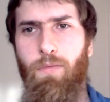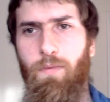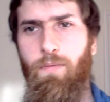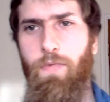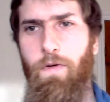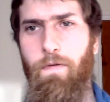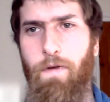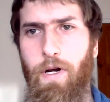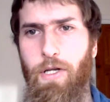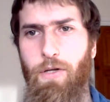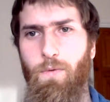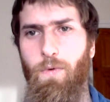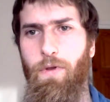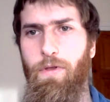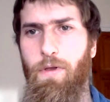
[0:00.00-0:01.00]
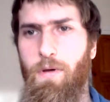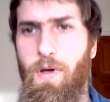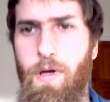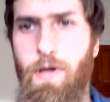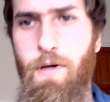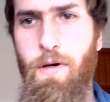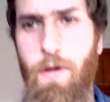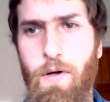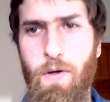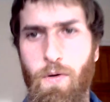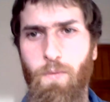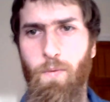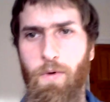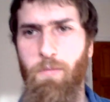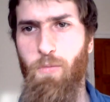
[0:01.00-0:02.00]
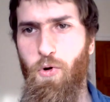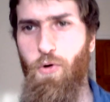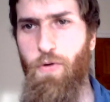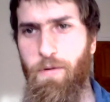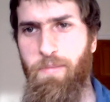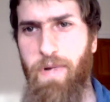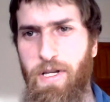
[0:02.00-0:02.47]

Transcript: provide you with more and